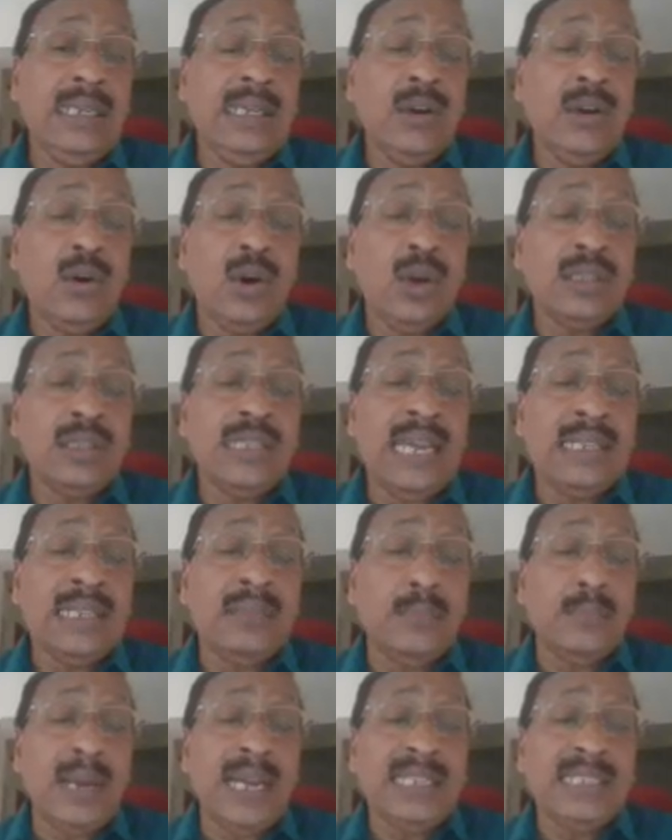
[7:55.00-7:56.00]
or
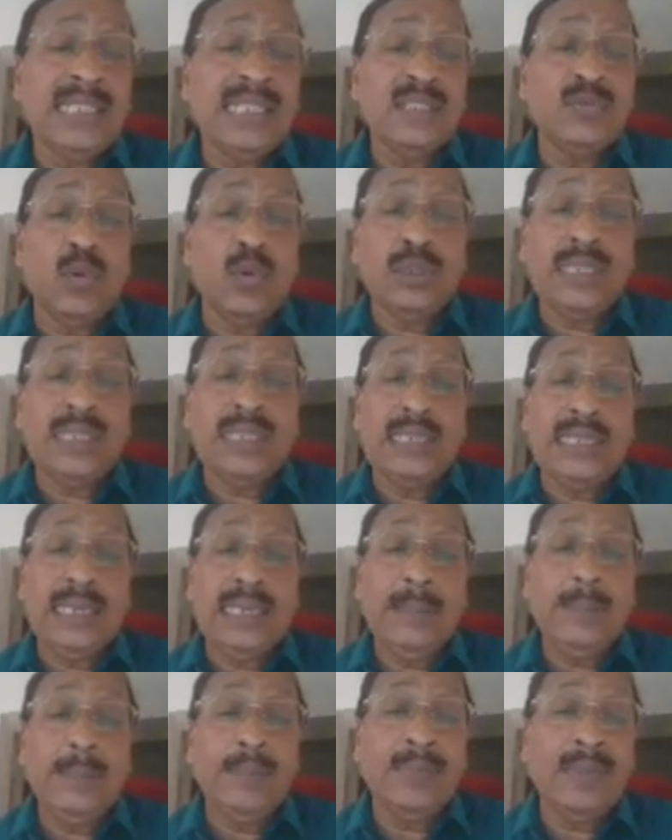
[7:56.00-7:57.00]
that minus 4
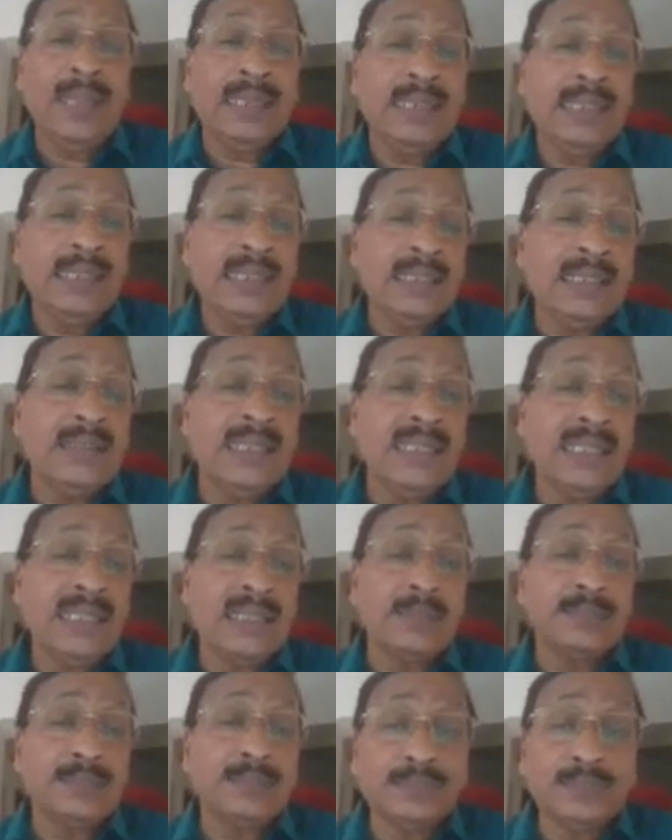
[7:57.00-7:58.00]
degree, that is this
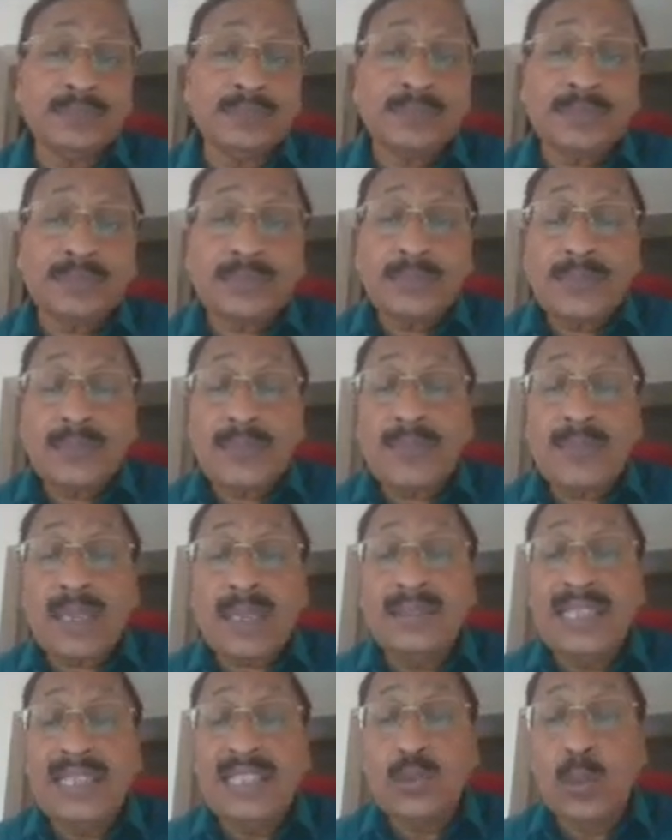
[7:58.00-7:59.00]

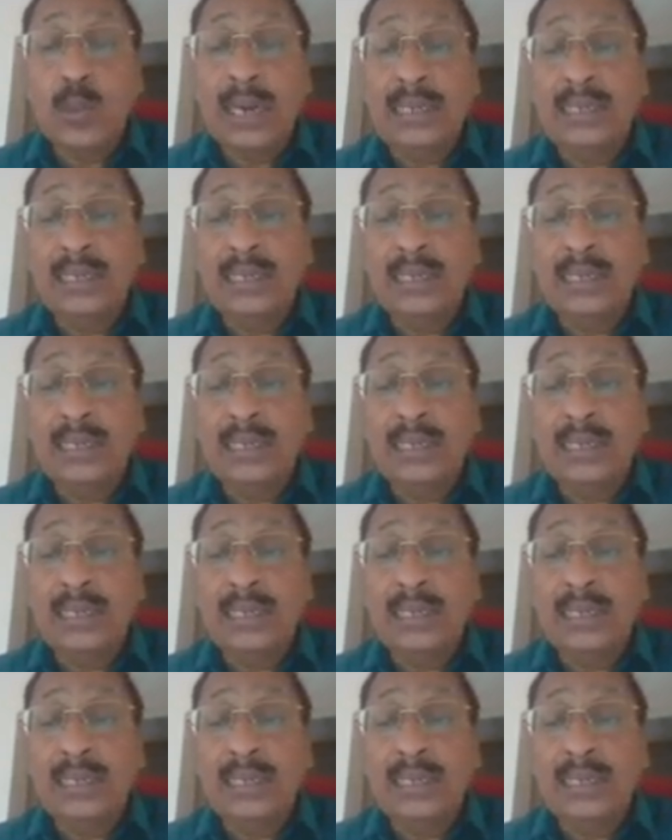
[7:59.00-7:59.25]
one,